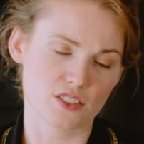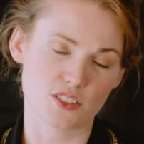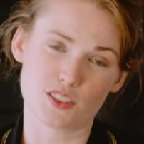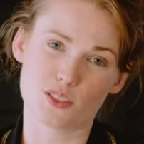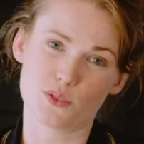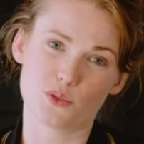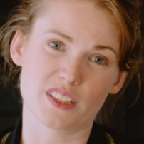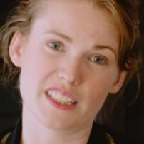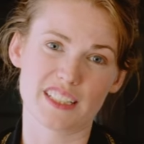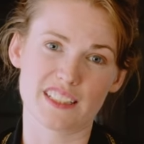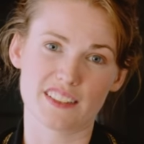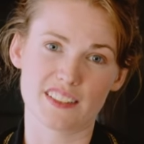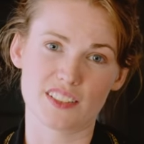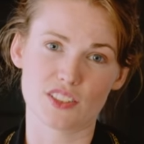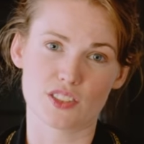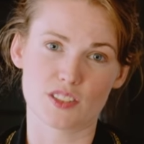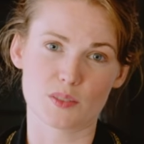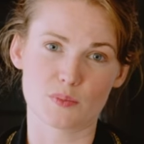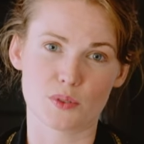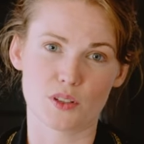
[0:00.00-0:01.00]
So it's a really
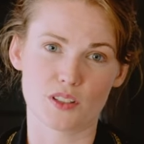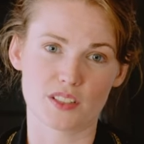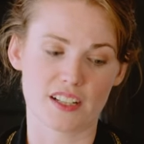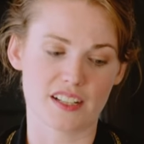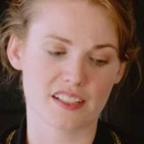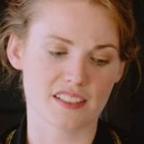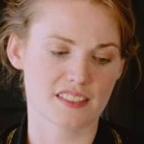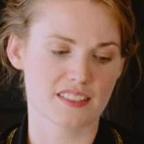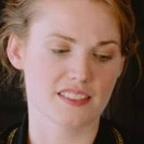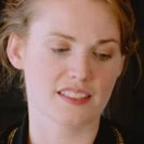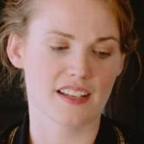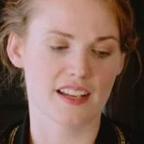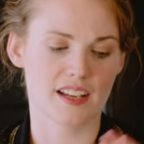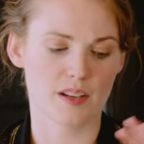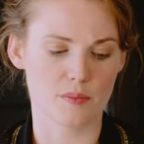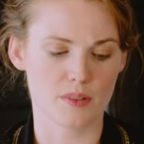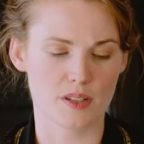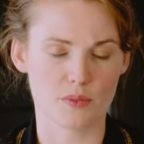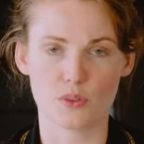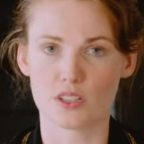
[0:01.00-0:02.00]
delicious product
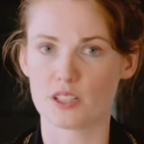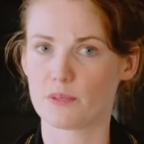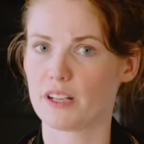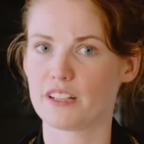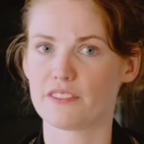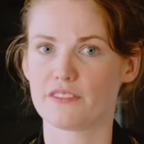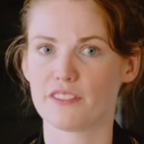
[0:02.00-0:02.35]
and one of my